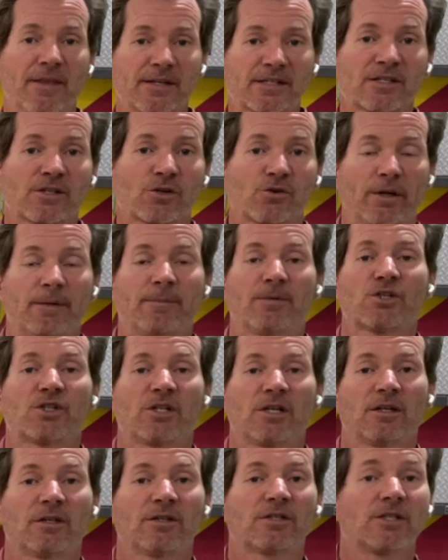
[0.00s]
This is a great
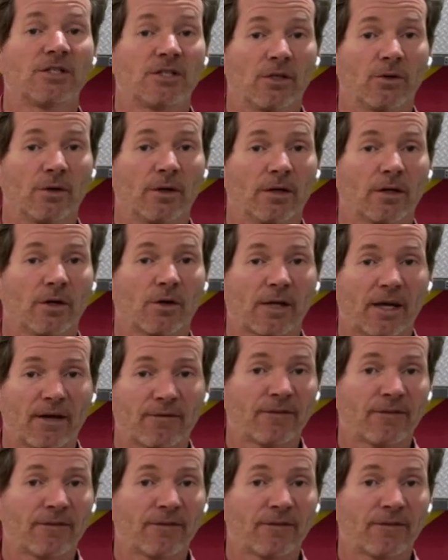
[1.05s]
machine to do it. Okay,